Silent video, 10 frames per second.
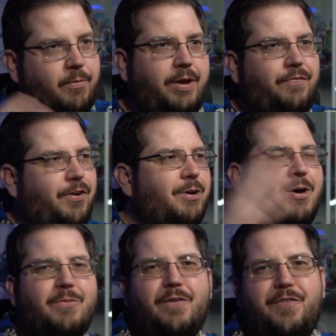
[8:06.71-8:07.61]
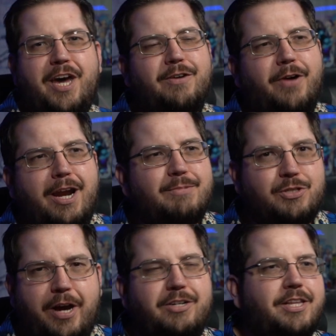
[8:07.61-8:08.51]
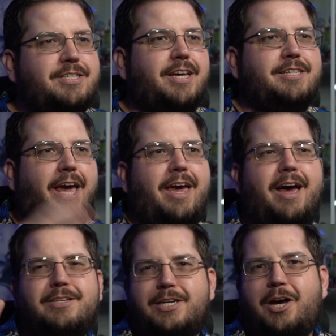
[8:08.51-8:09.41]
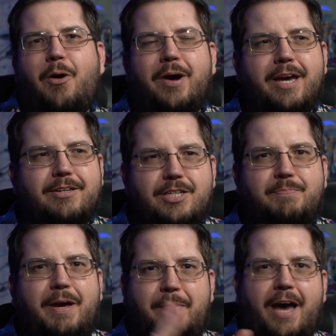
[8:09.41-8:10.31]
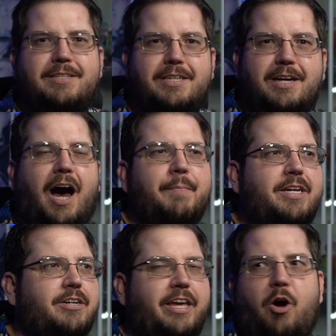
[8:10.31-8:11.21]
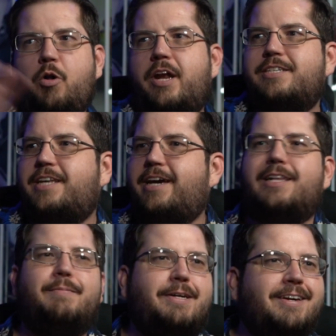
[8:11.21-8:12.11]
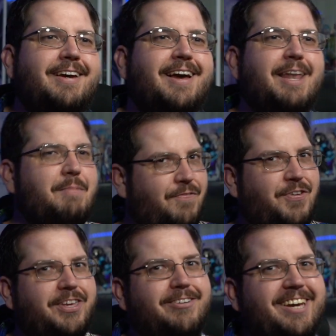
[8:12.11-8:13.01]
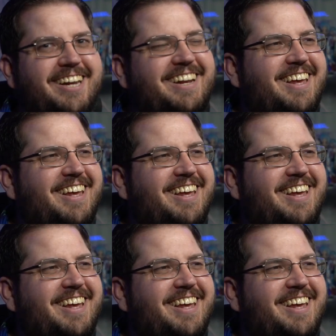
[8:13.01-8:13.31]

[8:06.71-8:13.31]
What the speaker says: We'll find a random stranger that says, hey, how's it going, just by passing comment, and you're like, hold on a second, let me fill you in.